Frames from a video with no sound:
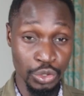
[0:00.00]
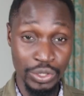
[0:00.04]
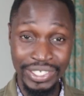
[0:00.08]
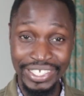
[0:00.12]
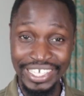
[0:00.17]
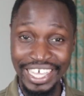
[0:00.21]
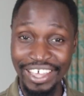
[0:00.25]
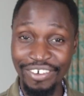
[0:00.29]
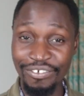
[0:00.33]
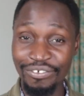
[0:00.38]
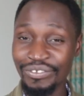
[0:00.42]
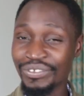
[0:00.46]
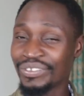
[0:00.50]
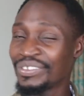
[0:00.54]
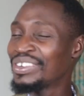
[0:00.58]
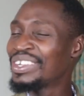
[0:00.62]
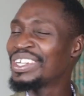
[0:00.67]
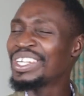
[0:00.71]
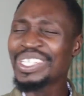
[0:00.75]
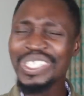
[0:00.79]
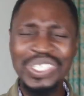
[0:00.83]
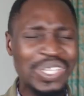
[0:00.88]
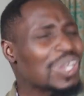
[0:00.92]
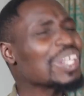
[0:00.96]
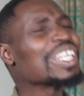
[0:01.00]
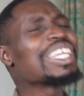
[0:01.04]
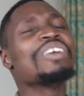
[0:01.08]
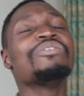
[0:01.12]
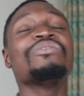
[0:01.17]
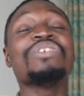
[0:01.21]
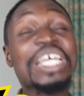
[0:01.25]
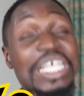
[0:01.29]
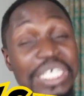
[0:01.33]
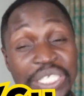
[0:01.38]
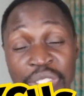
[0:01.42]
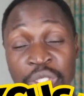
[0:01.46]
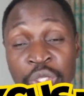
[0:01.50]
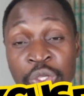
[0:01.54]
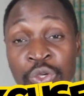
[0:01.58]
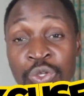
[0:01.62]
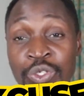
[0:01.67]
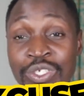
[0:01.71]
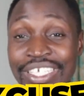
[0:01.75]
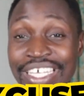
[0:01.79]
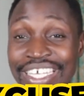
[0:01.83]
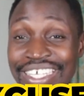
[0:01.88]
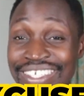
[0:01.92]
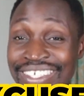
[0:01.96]
to save, don't give
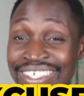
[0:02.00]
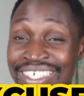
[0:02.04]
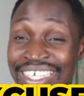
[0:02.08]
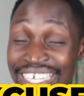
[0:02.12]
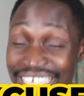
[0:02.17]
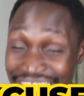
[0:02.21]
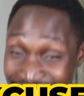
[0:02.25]
excuses.